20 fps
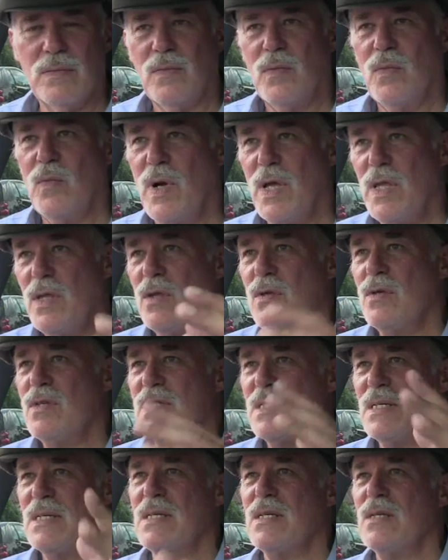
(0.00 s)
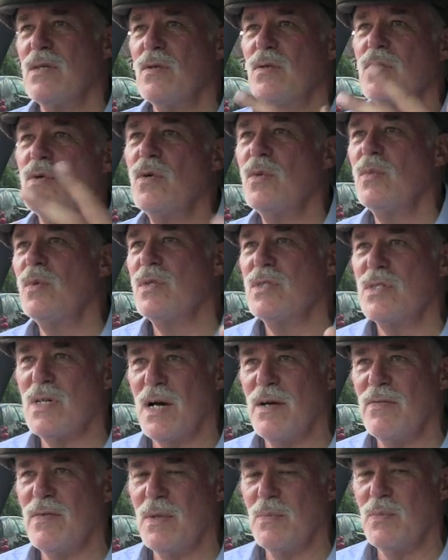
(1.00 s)
When you sit in your normal
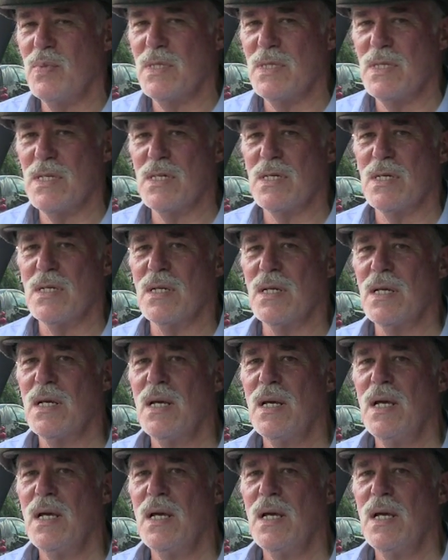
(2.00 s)
driving position,